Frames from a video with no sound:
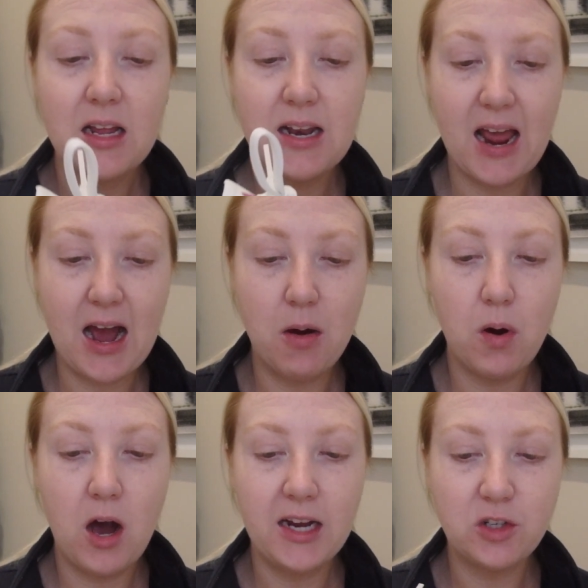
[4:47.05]

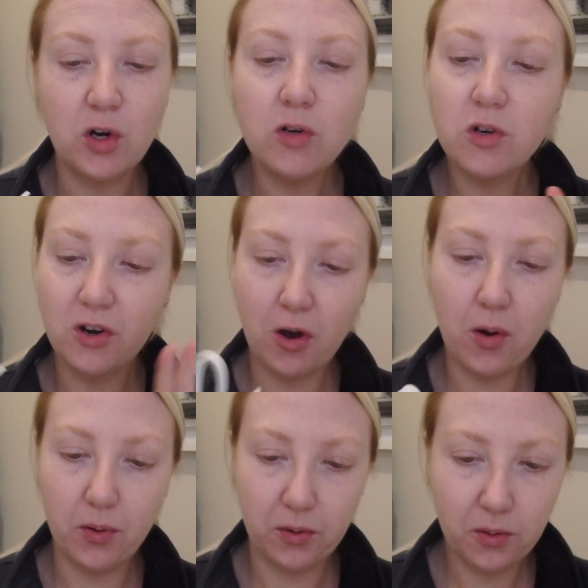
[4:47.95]
Now, I don't
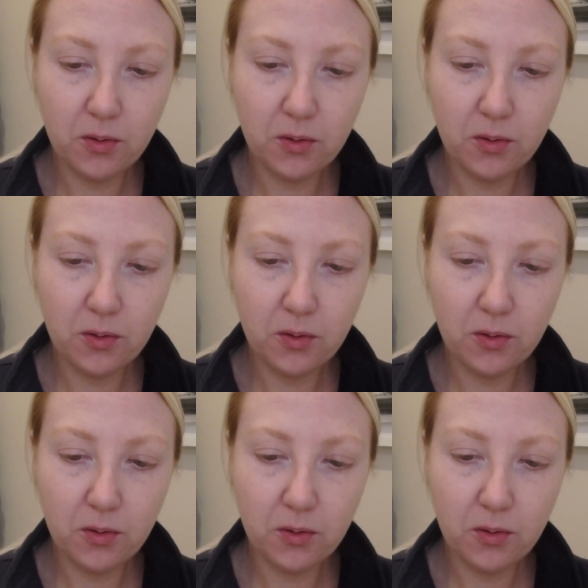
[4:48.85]
know